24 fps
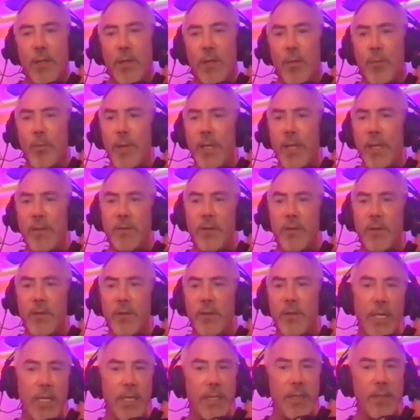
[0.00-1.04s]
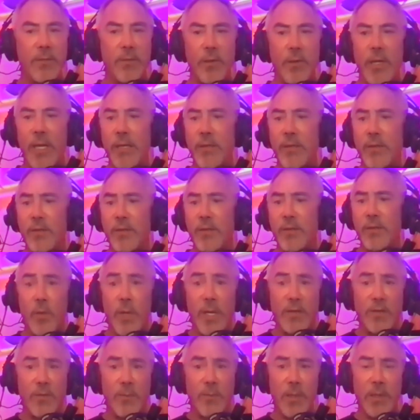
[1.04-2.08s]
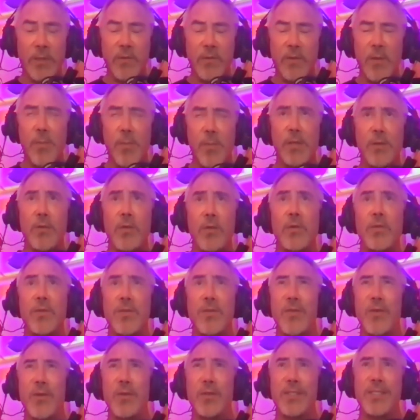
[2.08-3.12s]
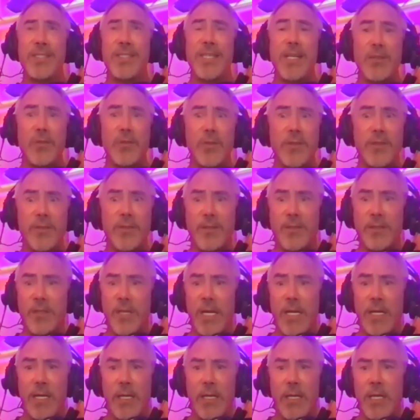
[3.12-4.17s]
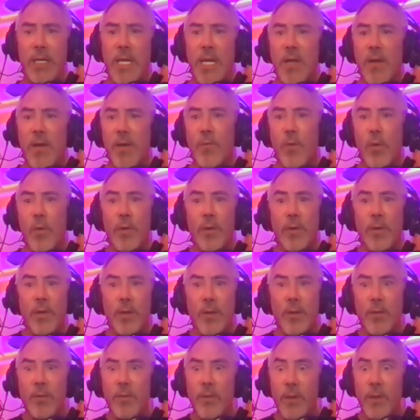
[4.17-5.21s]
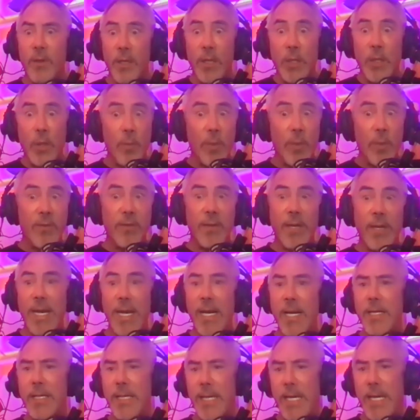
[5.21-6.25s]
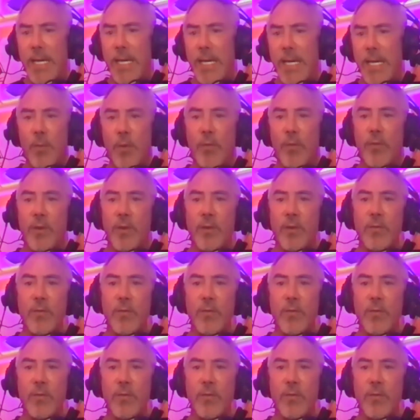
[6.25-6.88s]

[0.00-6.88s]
They're based on Chinese ancient recipes that have been used for centuries in China for the humans and animals.